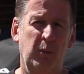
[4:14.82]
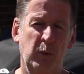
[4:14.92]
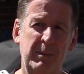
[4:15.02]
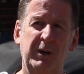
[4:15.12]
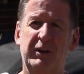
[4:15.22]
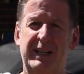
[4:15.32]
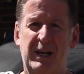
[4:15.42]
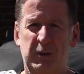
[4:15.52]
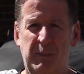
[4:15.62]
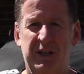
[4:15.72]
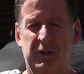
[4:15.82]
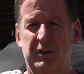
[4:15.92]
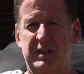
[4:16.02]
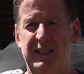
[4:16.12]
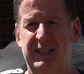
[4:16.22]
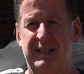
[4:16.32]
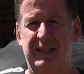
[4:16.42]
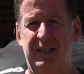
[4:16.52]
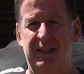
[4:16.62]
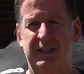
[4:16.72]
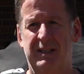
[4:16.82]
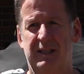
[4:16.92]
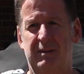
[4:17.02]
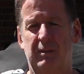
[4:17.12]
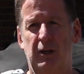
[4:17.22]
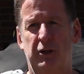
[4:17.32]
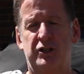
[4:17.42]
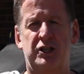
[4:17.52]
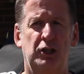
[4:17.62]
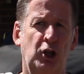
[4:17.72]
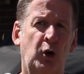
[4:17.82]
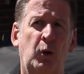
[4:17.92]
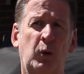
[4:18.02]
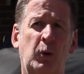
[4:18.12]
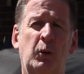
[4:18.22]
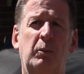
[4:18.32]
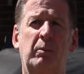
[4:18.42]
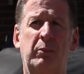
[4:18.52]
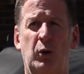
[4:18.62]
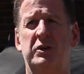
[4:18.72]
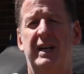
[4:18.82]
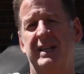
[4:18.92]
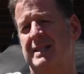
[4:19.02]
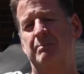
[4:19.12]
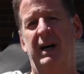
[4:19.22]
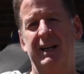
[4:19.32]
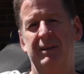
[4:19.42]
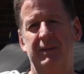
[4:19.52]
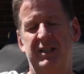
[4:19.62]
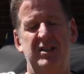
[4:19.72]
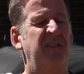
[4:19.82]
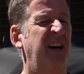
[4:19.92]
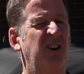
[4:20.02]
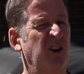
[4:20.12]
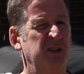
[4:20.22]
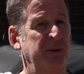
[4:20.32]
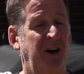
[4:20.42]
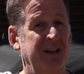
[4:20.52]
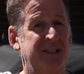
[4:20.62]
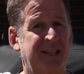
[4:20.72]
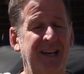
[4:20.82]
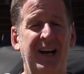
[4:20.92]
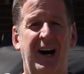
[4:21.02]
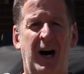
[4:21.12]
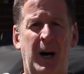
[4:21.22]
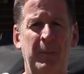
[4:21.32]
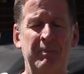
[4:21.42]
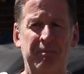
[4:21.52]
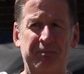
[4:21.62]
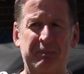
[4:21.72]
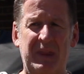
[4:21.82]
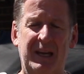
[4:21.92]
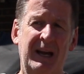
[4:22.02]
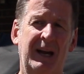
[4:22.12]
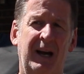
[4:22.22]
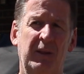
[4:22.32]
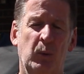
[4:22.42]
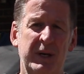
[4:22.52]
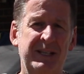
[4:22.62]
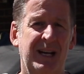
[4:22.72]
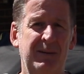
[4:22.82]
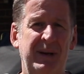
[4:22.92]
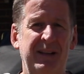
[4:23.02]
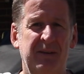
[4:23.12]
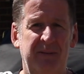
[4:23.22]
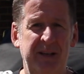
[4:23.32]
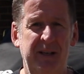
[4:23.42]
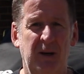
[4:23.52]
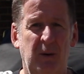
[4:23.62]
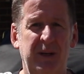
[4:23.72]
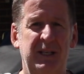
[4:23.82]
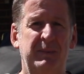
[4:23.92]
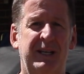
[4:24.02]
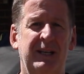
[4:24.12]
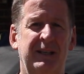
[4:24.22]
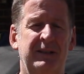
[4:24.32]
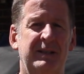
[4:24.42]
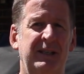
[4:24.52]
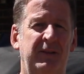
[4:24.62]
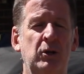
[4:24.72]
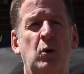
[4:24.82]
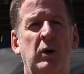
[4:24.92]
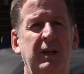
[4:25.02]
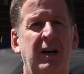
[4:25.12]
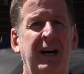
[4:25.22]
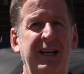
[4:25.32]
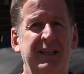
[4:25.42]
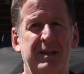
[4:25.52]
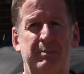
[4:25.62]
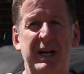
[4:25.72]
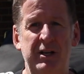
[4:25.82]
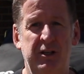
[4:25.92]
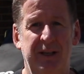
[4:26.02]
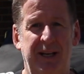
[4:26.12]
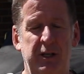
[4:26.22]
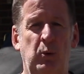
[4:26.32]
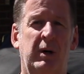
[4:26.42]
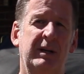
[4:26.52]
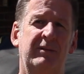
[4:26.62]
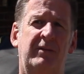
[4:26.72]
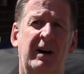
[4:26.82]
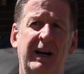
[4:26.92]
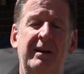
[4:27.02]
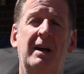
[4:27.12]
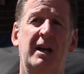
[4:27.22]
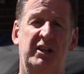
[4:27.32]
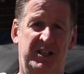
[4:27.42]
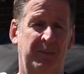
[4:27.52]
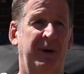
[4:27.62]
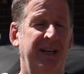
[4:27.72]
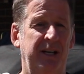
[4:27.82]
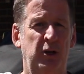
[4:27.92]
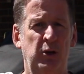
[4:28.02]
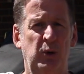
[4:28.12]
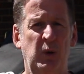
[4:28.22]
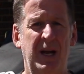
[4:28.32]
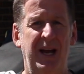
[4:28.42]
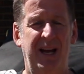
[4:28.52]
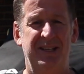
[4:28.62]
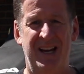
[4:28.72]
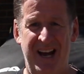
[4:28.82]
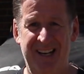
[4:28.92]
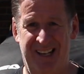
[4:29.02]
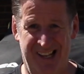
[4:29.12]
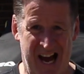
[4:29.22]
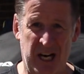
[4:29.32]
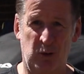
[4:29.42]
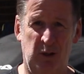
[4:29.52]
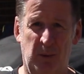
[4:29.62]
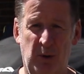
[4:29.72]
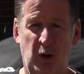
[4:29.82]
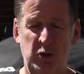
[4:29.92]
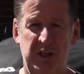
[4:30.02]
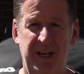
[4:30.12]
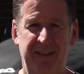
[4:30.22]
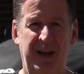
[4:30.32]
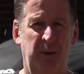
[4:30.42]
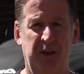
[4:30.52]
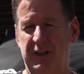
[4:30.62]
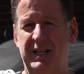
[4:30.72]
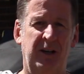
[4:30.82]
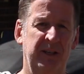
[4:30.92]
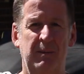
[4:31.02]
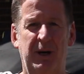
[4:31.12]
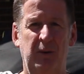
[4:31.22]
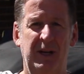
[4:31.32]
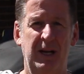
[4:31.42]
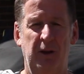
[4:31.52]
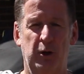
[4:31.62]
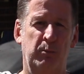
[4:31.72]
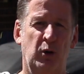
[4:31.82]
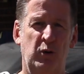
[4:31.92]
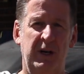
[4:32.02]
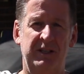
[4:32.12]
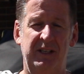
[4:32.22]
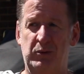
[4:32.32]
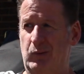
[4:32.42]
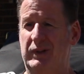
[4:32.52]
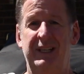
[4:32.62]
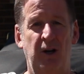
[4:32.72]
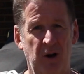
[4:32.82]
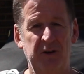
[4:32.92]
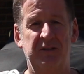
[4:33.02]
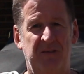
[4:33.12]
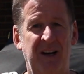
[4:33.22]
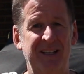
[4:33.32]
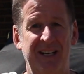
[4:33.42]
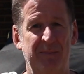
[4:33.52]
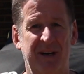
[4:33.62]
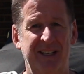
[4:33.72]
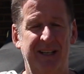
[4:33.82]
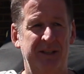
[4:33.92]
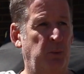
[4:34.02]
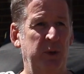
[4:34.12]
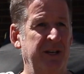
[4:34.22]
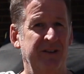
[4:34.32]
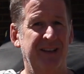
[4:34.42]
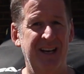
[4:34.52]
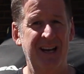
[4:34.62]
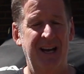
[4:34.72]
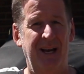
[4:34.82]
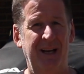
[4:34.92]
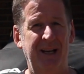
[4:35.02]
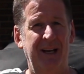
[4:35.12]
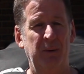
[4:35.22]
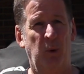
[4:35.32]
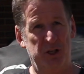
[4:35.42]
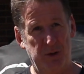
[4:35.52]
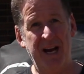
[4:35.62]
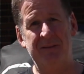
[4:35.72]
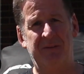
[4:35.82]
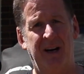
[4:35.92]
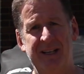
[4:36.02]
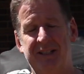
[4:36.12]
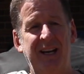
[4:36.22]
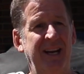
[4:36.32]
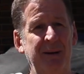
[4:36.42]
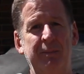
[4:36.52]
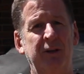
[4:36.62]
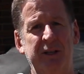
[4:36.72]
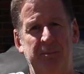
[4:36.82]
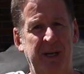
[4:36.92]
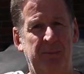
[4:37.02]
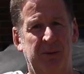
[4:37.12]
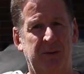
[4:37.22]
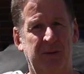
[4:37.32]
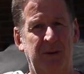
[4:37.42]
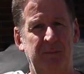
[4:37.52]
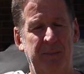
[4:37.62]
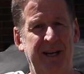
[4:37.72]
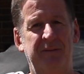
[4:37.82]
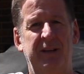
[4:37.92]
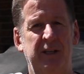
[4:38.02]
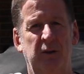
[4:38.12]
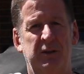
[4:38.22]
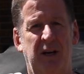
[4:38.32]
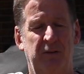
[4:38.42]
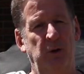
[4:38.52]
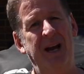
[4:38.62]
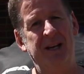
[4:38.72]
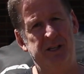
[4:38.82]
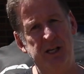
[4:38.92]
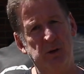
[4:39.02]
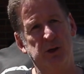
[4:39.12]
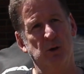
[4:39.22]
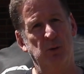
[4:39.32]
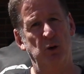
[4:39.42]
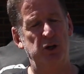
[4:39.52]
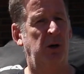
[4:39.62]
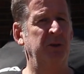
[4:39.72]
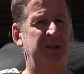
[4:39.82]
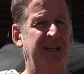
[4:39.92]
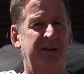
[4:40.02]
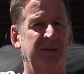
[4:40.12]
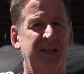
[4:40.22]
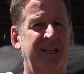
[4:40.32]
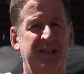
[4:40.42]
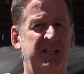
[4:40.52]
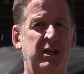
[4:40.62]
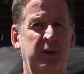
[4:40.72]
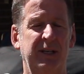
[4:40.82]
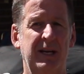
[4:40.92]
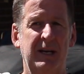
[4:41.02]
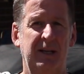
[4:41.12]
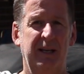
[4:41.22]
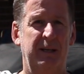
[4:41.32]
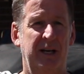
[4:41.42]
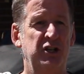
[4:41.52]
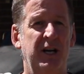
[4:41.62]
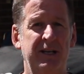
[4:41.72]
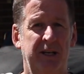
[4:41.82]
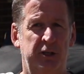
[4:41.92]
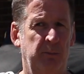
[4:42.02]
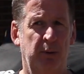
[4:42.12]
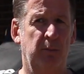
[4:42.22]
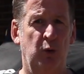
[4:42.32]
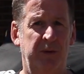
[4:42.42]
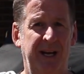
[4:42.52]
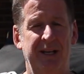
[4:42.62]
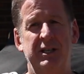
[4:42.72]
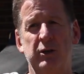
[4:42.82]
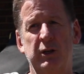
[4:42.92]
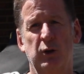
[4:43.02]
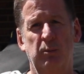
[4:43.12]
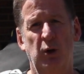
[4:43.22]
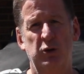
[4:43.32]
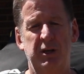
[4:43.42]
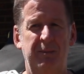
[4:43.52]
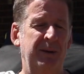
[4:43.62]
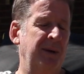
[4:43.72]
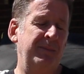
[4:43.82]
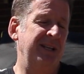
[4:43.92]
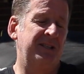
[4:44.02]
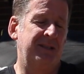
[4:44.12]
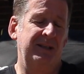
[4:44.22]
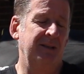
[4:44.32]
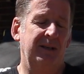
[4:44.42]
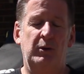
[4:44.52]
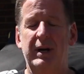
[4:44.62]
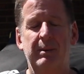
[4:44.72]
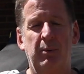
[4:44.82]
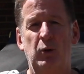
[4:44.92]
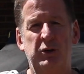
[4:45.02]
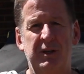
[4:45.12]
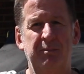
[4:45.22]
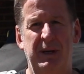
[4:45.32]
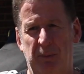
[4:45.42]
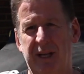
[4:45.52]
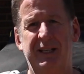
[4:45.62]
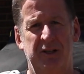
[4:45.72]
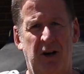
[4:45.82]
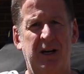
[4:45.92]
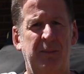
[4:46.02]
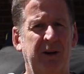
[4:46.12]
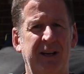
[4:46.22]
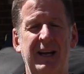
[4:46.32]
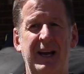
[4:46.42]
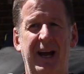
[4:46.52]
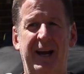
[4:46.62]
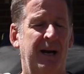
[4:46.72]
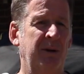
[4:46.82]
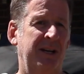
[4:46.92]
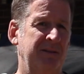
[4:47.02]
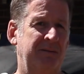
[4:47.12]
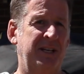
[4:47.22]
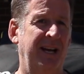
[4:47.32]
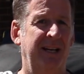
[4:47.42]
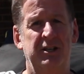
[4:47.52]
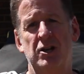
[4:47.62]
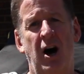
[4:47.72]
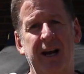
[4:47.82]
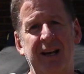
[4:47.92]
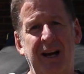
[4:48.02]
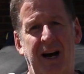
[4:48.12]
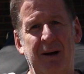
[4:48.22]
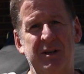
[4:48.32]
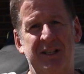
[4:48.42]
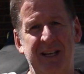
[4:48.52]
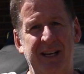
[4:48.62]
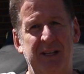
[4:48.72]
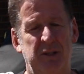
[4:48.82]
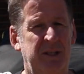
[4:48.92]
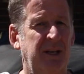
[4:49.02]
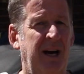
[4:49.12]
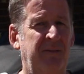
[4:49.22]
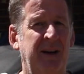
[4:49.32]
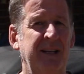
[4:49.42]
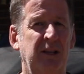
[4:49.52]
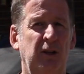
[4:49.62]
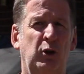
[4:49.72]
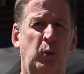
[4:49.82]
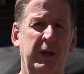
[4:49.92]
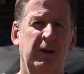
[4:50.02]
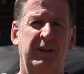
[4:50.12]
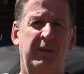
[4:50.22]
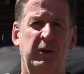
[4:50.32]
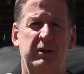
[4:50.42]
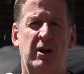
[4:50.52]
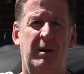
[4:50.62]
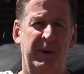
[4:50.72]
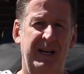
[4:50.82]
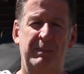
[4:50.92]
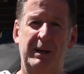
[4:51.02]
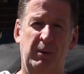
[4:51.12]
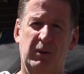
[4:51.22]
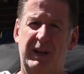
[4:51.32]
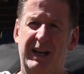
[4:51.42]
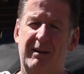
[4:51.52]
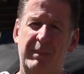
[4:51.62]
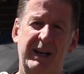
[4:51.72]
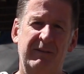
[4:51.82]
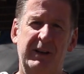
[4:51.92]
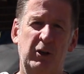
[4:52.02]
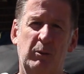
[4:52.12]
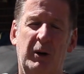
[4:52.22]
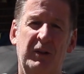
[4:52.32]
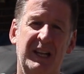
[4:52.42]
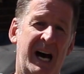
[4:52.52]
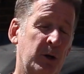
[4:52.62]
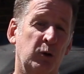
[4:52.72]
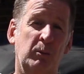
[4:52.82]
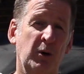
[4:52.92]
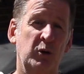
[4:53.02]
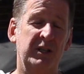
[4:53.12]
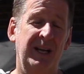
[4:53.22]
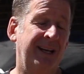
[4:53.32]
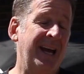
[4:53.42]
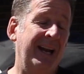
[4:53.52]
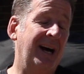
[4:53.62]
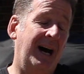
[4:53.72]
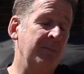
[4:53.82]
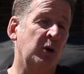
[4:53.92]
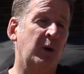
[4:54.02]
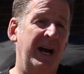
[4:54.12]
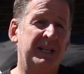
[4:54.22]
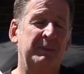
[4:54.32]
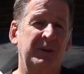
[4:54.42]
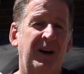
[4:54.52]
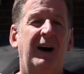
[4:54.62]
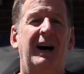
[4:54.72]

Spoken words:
rebuilding those muscles is a slow process, but it's not that hard, to be honest. The reason I made the video is because if you go online as a patient and you want to find somebody who has had a lateral approach and they're going to tell you about their progress, it's really hard to find anybody. It's weird. What you can find is 8 million people made videos of their anterior approach, almost like there's like a secret like agenda to promote the anterior approach. I mean, maybe it's a great approach and people like to talk about it. And I'm not saying it's not. I'm just saying I find it a little weird that there's not many people that have made a video about the lateral approach. And again, I'm no expert.